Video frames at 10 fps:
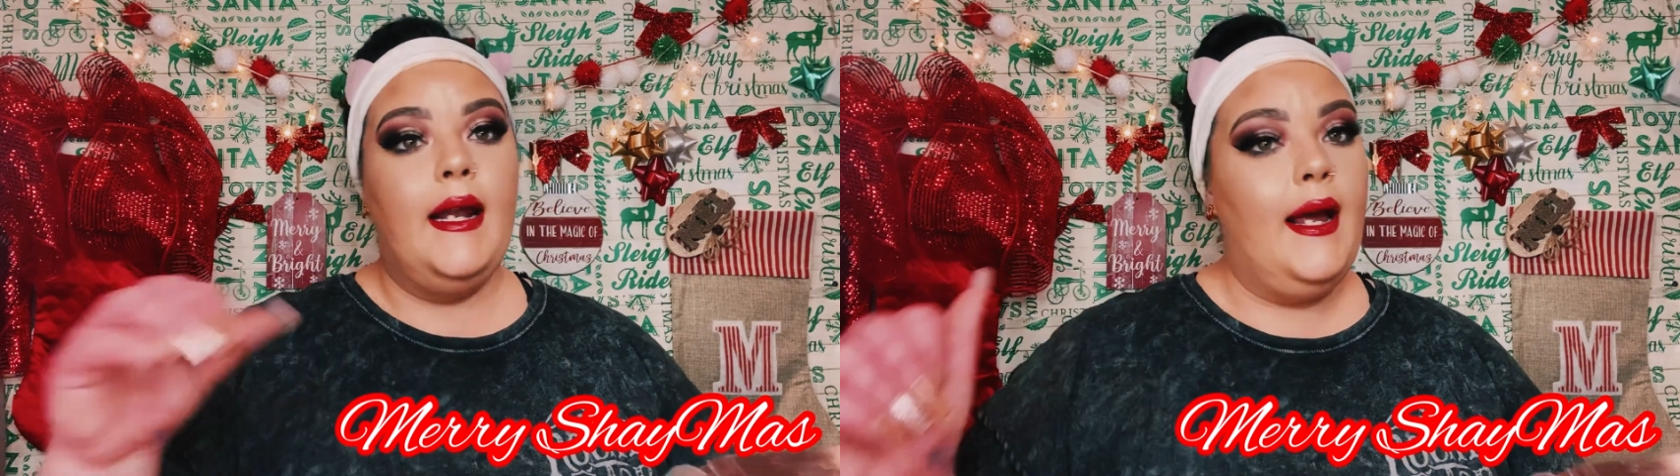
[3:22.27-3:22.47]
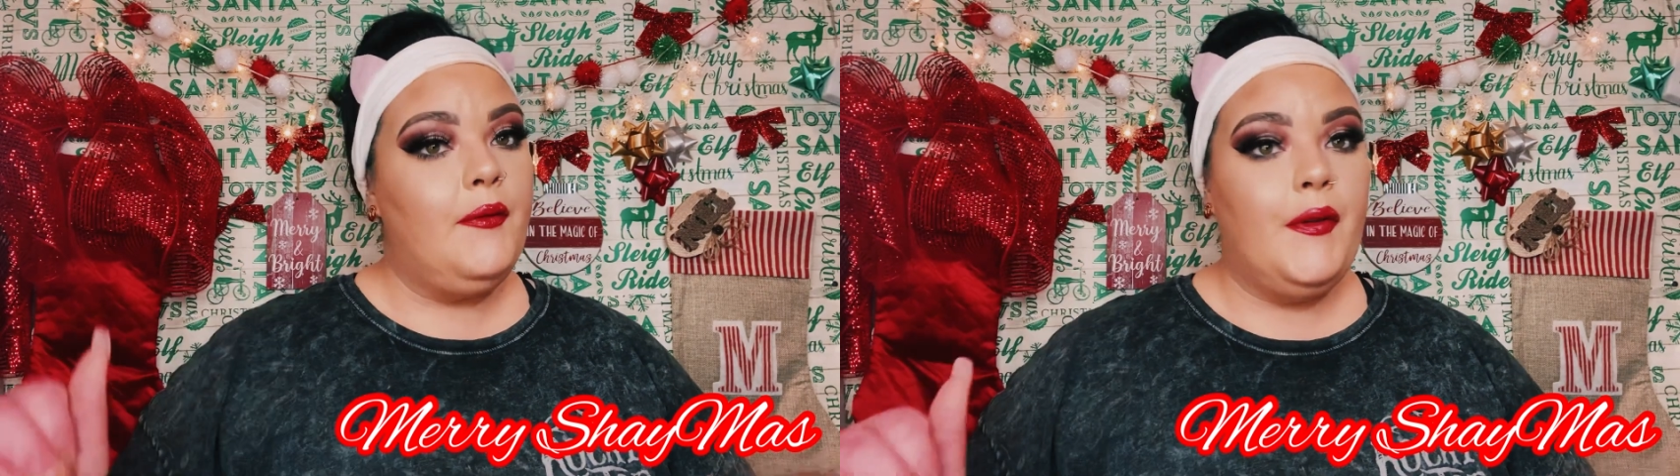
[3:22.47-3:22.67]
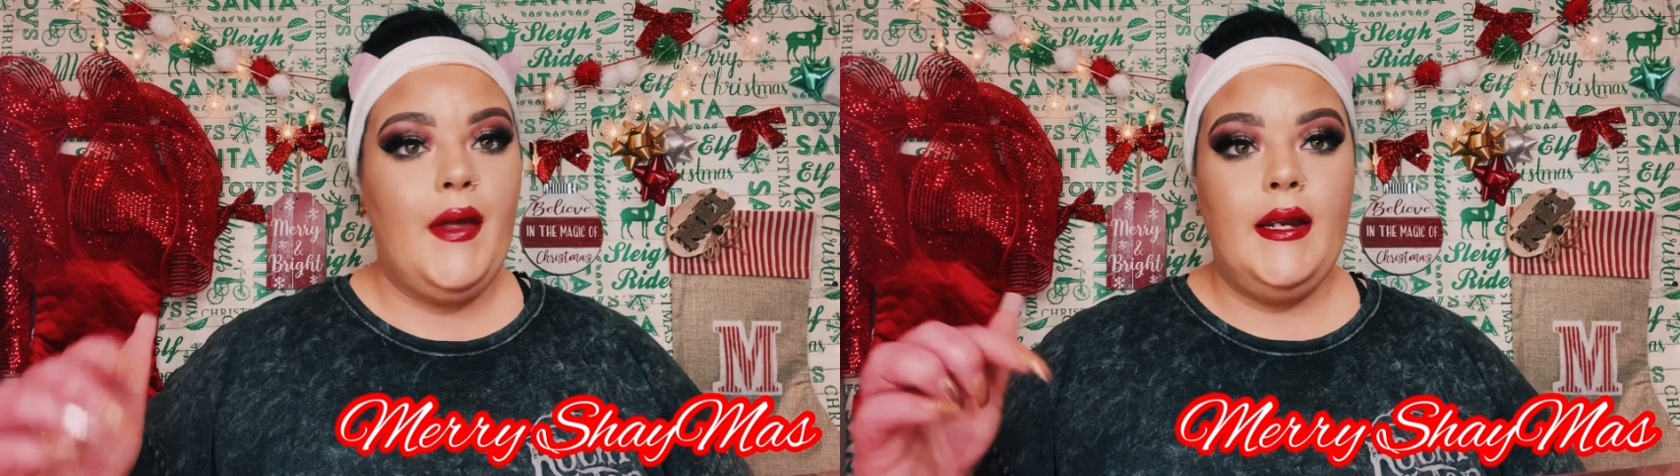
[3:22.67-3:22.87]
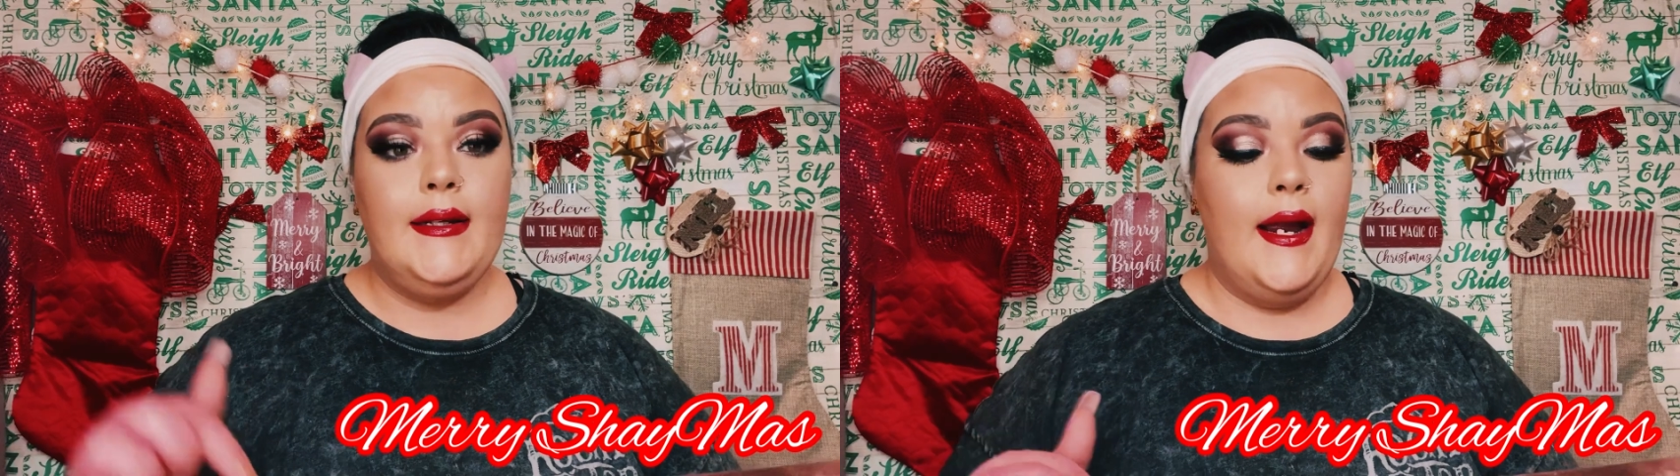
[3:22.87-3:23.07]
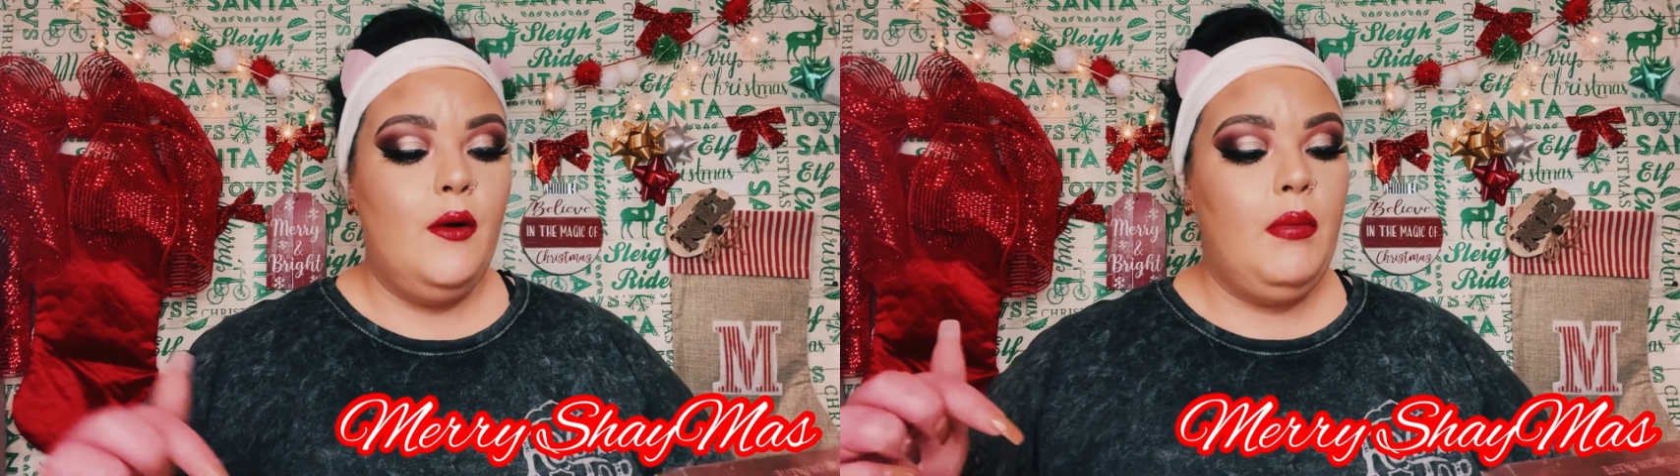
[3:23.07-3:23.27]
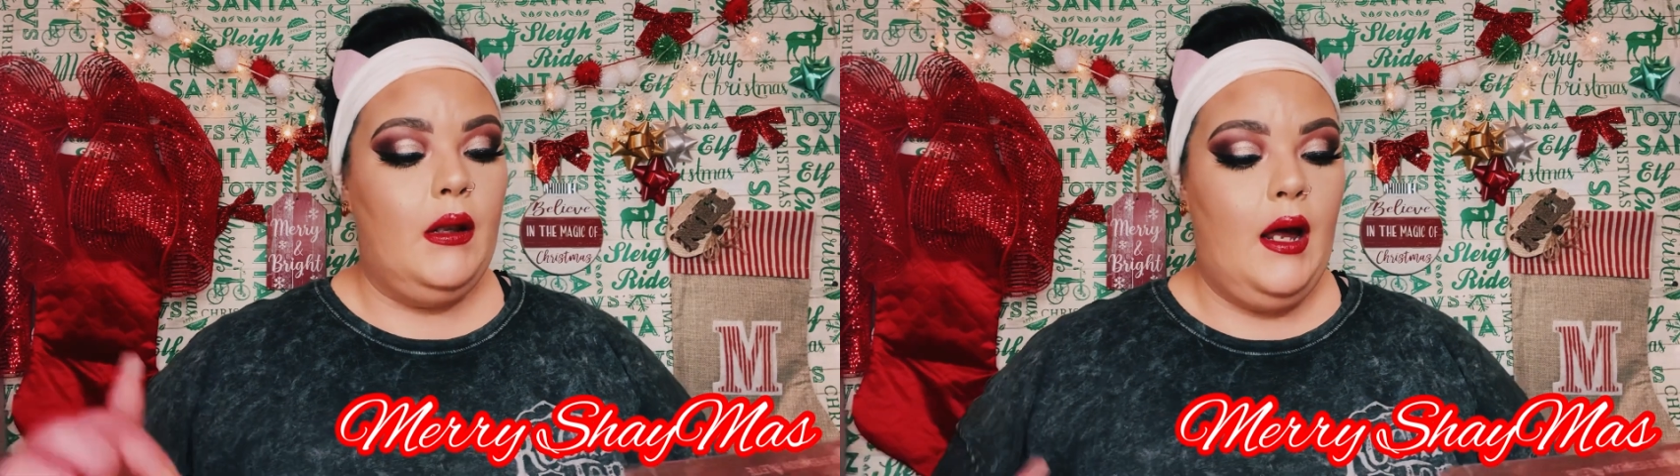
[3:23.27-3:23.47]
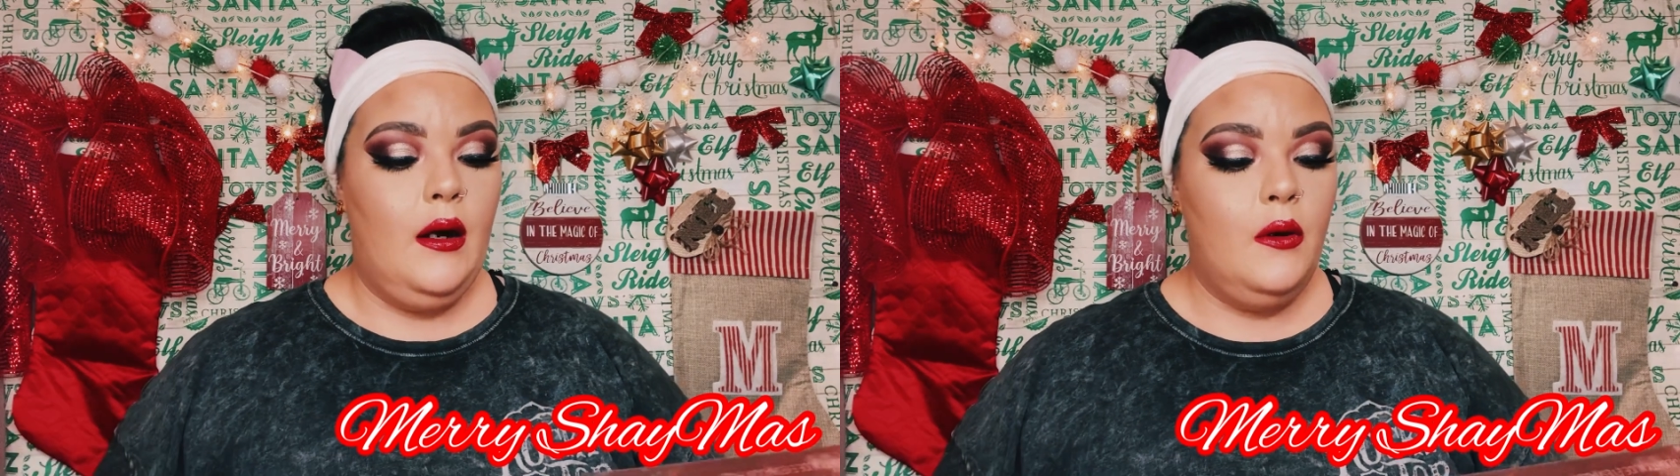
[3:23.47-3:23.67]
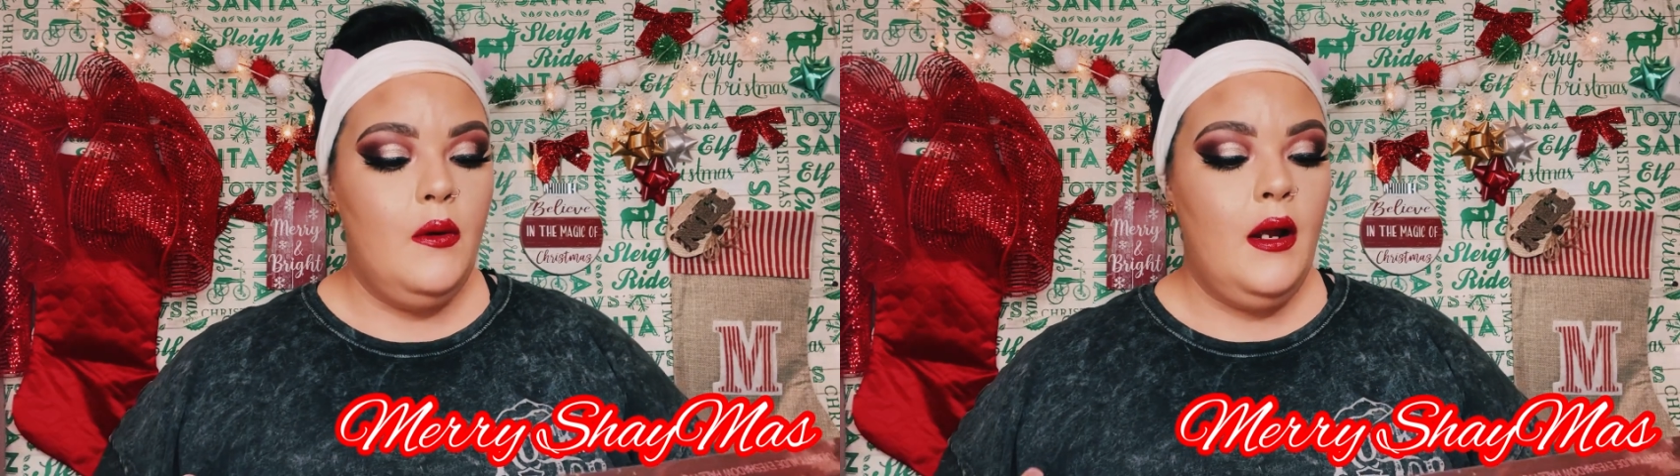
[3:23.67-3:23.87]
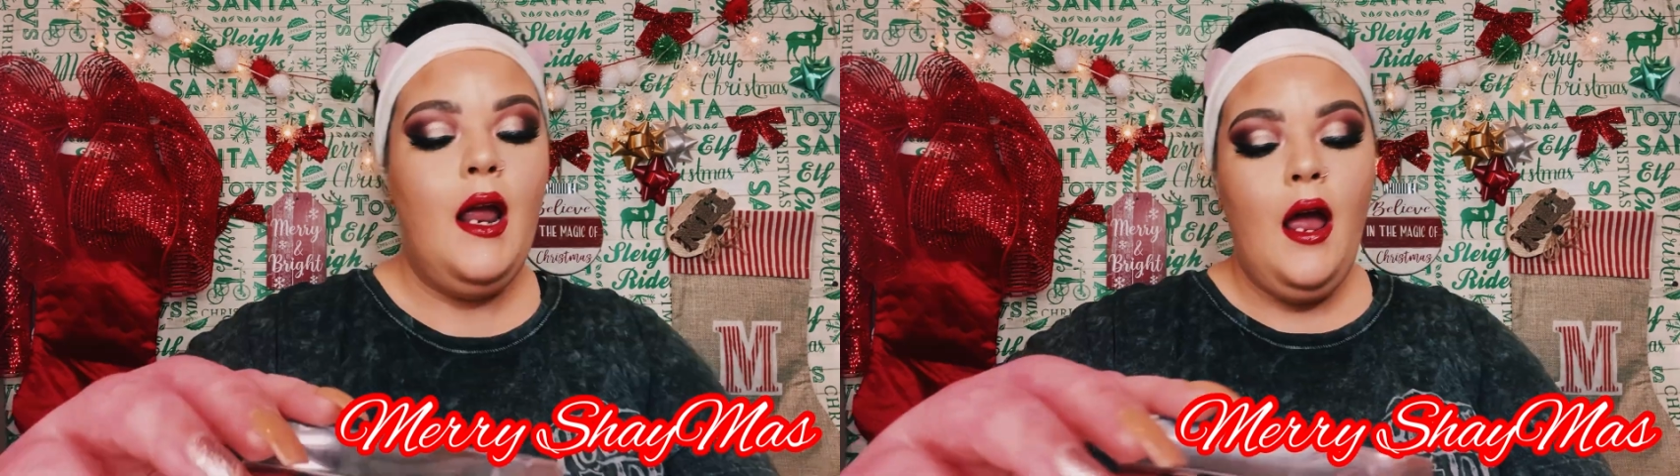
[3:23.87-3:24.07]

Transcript: everything down below.